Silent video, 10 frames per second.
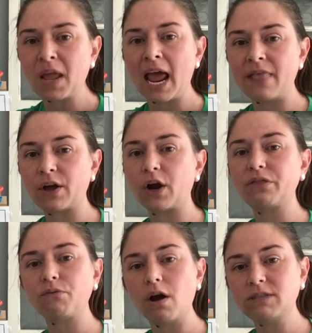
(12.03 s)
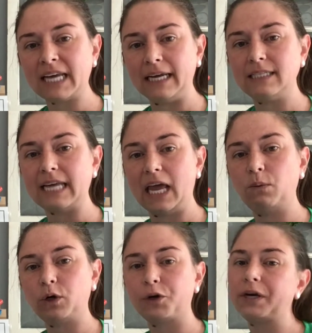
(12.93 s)
and the Earth rotates, it
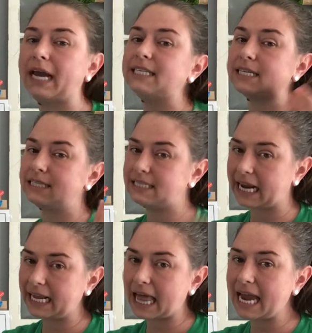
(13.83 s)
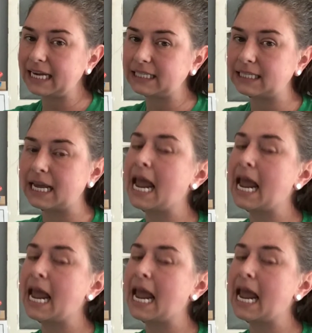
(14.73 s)
will create daylight